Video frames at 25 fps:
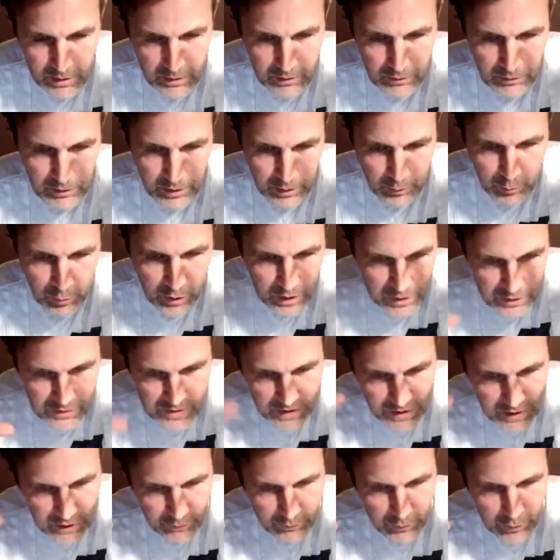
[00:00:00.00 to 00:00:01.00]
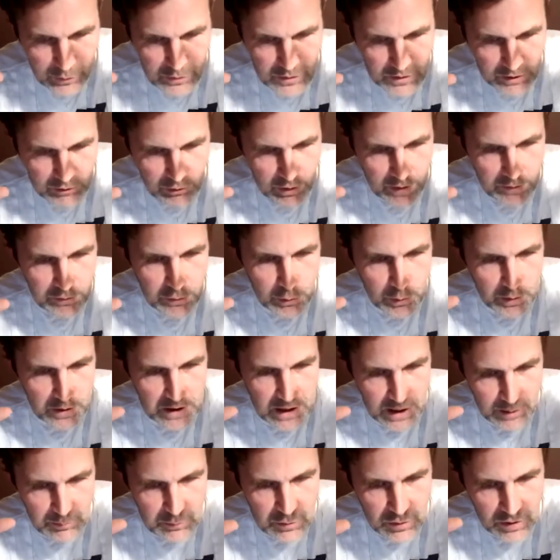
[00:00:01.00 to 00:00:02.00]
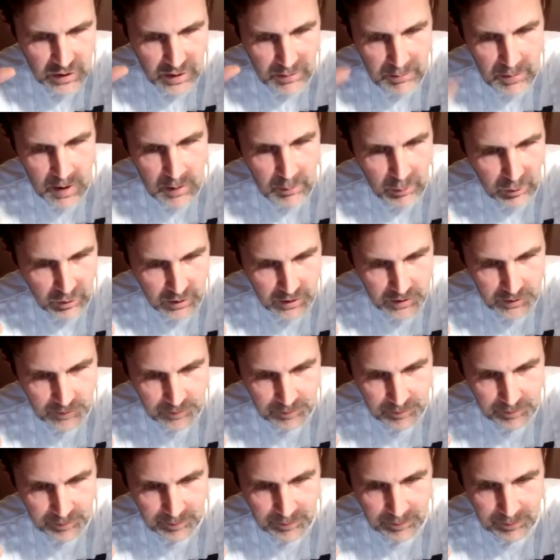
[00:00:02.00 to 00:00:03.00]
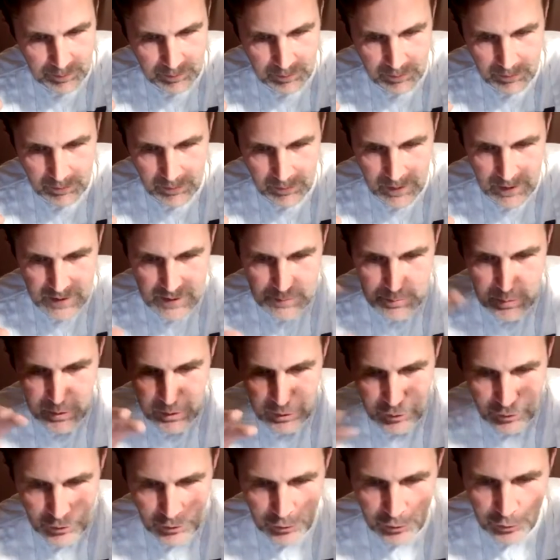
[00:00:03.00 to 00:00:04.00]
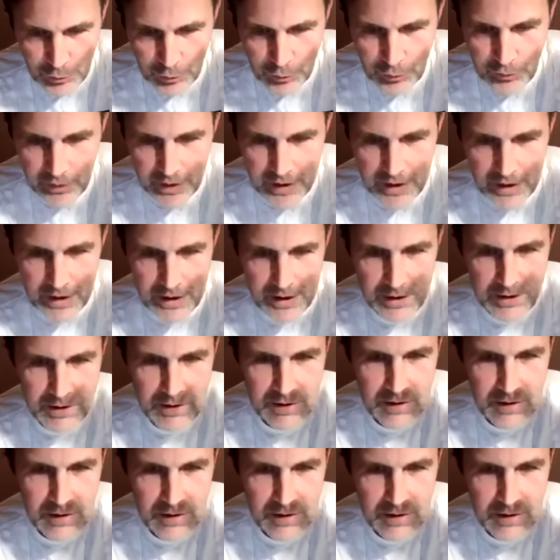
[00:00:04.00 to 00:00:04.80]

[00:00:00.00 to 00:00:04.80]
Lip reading: that when you take a photograph, you are capturing a memory. It's been on all their